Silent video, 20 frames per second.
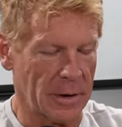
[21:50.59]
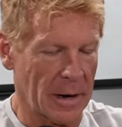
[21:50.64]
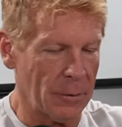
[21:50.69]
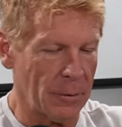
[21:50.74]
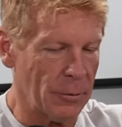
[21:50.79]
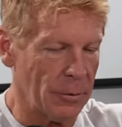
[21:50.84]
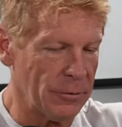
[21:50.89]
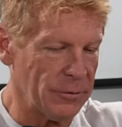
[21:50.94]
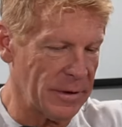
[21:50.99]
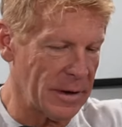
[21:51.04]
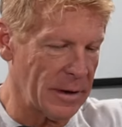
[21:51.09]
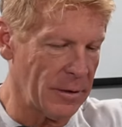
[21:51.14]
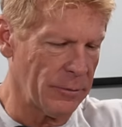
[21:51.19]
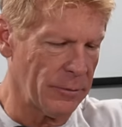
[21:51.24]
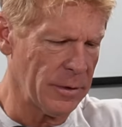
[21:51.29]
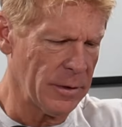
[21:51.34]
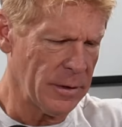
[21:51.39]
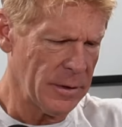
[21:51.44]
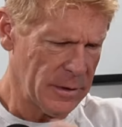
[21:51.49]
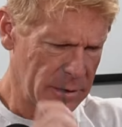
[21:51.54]
I wrote
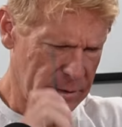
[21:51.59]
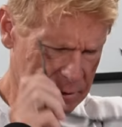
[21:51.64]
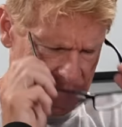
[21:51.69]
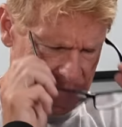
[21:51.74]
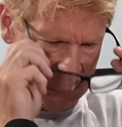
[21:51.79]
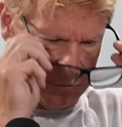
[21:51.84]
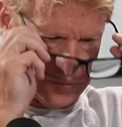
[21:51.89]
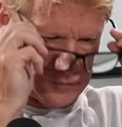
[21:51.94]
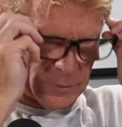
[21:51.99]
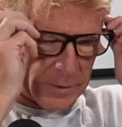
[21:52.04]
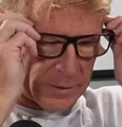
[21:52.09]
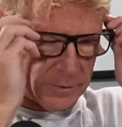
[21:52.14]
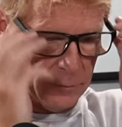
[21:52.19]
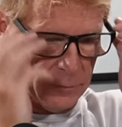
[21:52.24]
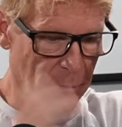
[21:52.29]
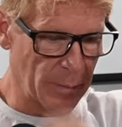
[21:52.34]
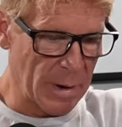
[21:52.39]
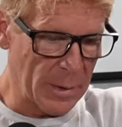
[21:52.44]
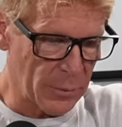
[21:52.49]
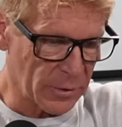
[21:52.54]
down just so I could
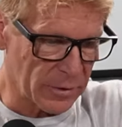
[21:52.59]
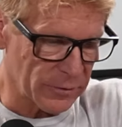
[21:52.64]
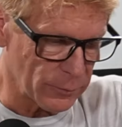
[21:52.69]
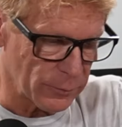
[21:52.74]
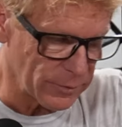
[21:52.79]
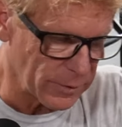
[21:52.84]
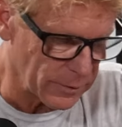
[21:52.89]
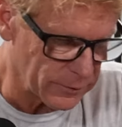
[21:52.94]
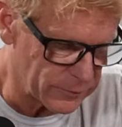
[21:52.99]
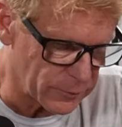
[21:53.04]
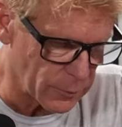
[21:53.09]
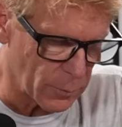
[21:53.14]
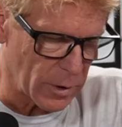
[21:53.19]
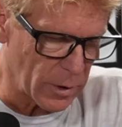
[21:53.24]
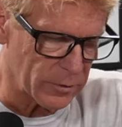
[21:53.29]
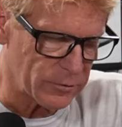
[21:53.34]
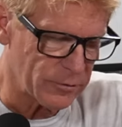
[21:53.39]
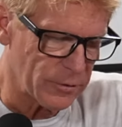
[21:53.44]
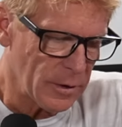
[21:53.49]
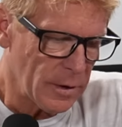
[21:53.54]
remember, cause we've done so
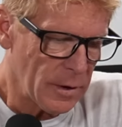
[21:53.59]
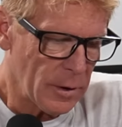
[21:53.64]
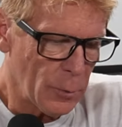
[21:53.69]
much.